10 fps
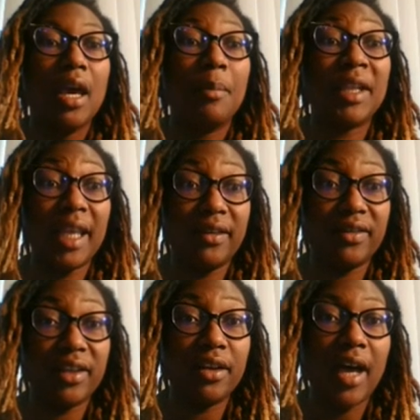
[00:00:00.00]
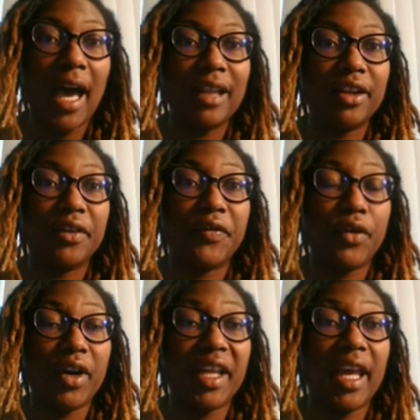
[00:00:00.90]
but they still had their
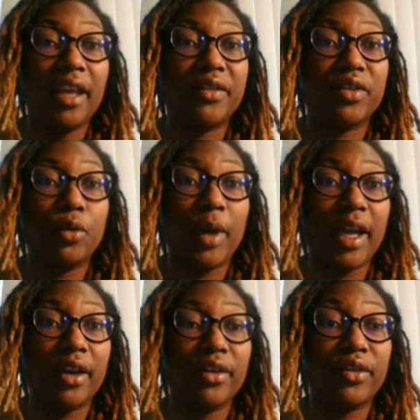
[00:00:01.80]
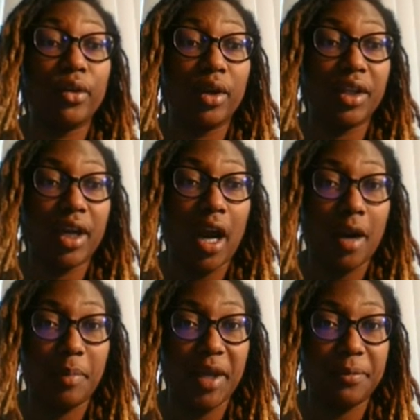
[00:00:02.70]
48 squares on the
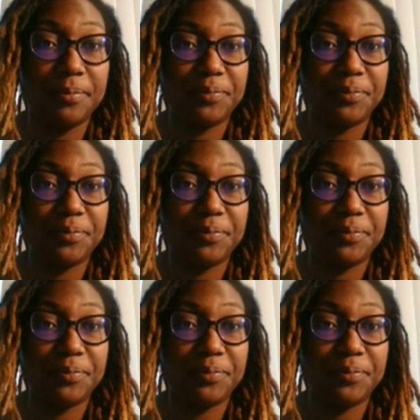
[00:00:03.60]
carpet,